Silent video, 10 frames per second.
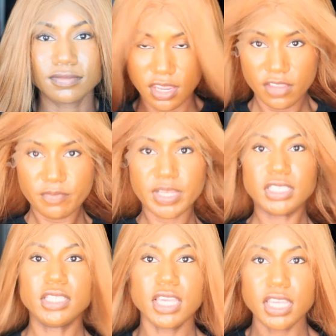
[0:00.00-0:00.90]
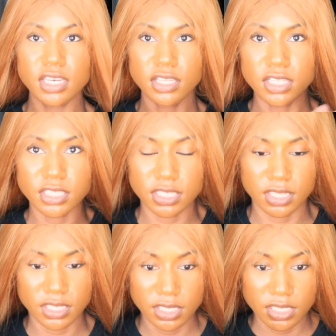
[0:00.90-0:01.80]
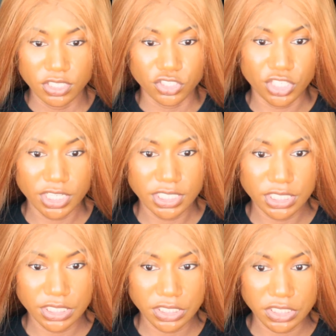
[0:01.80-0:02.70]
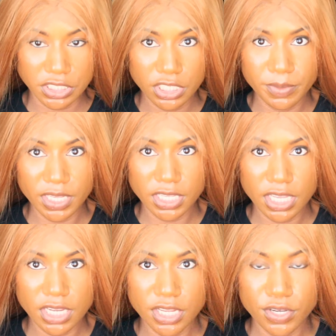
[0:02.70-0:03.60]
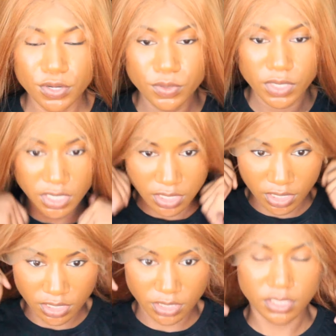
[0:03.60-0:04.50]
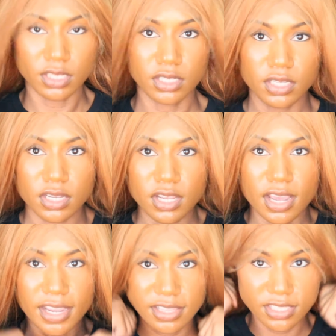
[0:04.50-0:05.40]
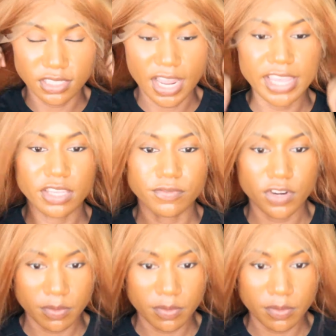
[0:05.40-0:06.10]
If my skin looks just a little bit yellow, I got this light in front